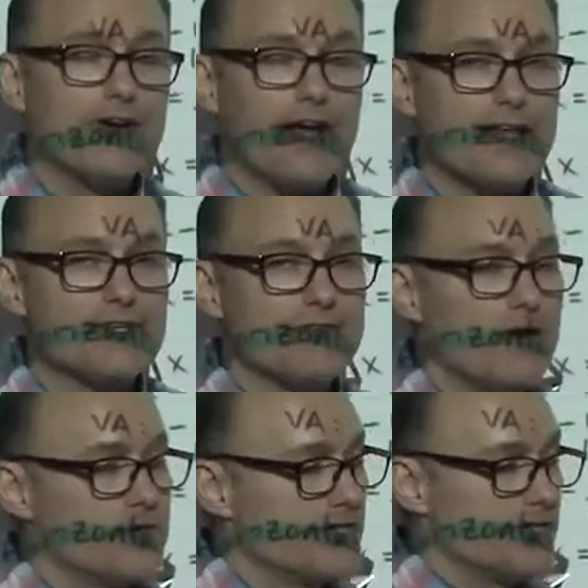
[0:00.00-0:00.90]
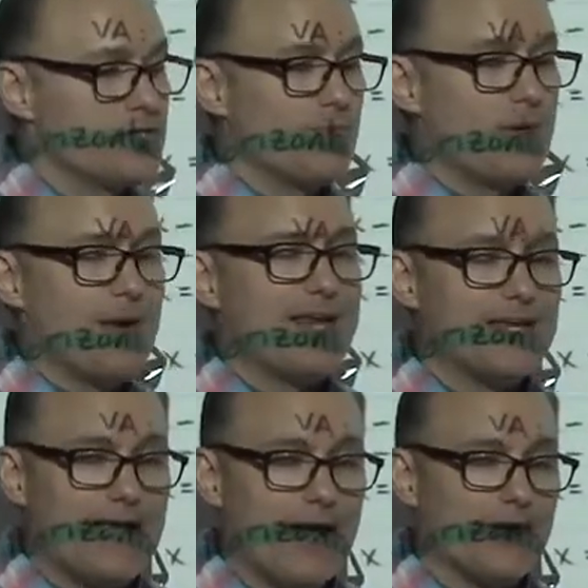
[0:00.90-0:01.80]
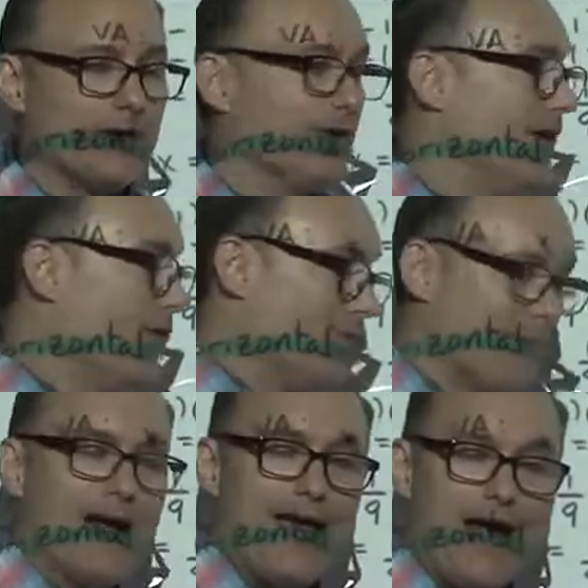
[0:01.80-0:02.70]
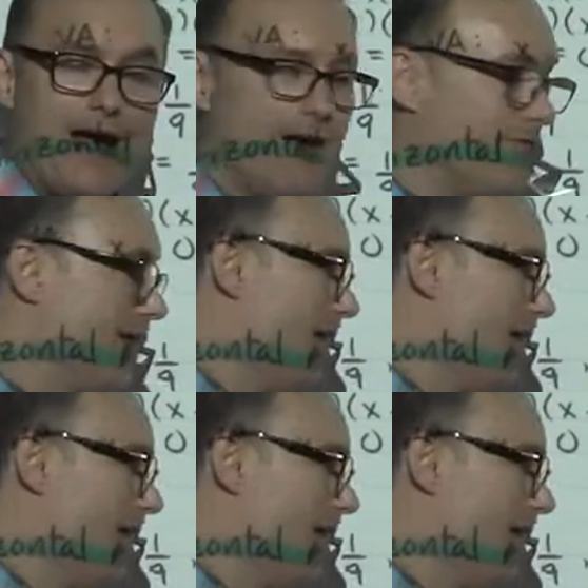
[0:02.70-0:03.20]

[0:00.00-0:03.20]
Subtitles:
kinds of functions that we might encounter, we might have